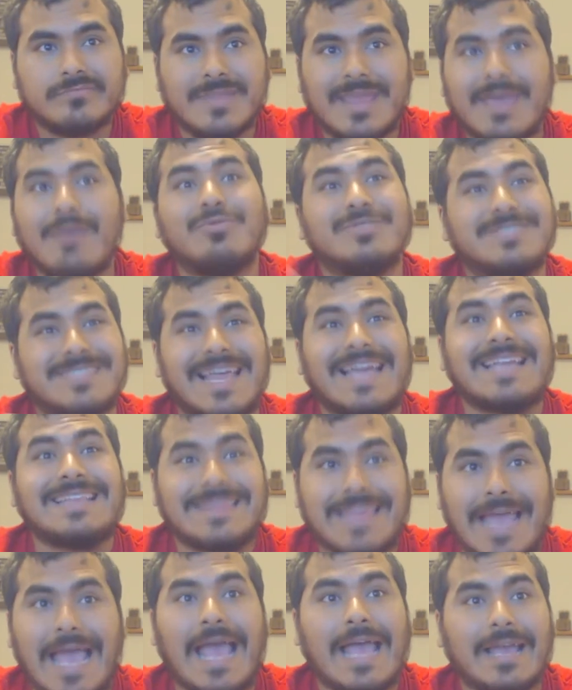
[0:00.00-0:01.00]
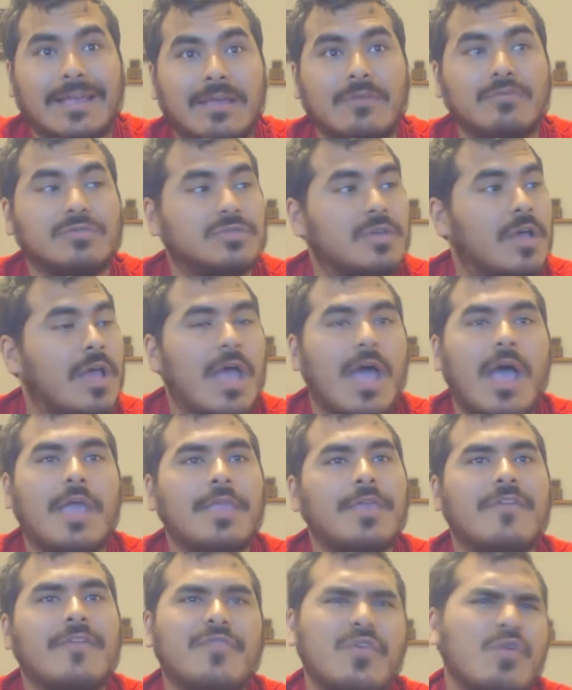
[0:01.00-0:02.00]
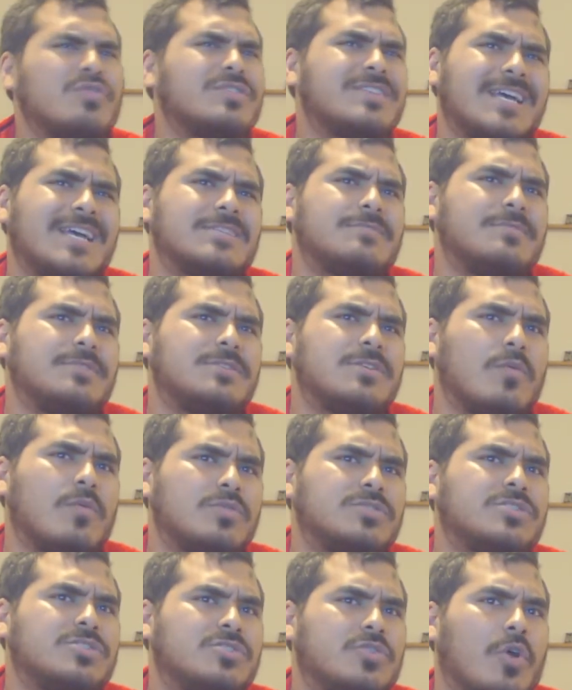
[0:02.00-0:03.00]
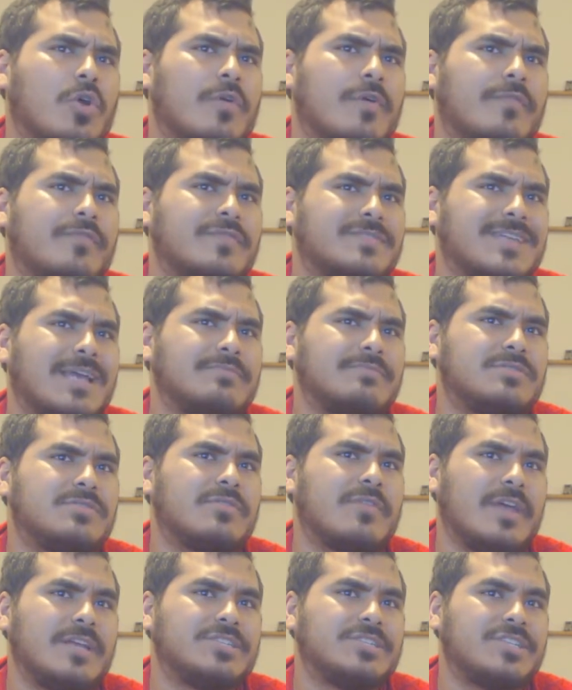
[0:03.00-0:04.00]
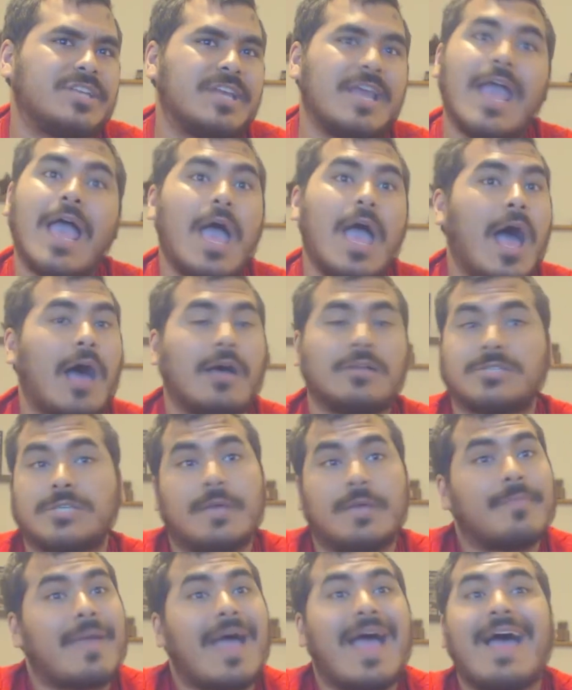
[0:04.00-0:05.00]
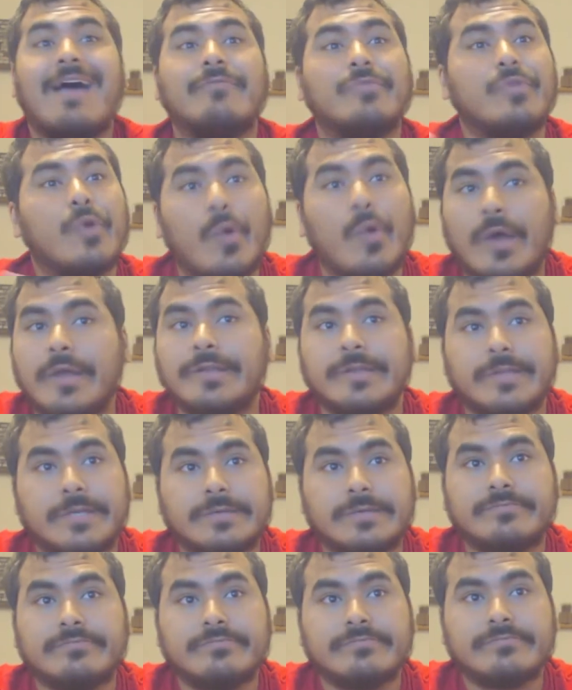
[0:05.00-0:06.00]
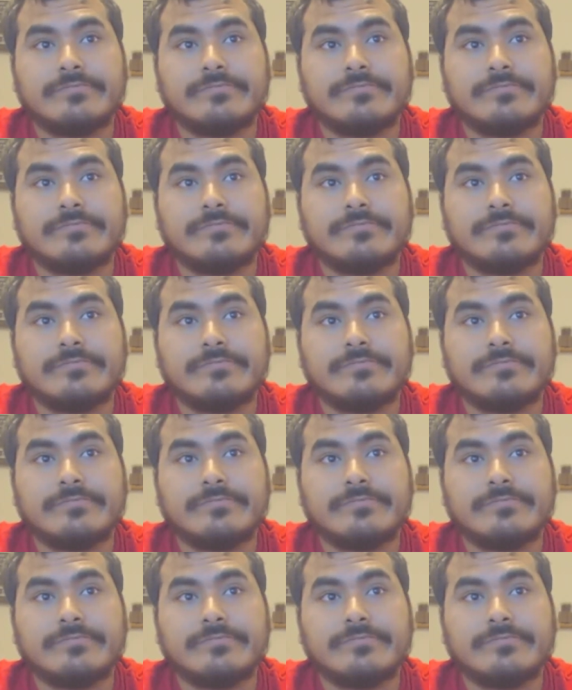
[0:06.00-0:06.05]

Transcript: It was like that. It was... If you ask me, what's the story for Type 0 HD? I'll say, I have no idea.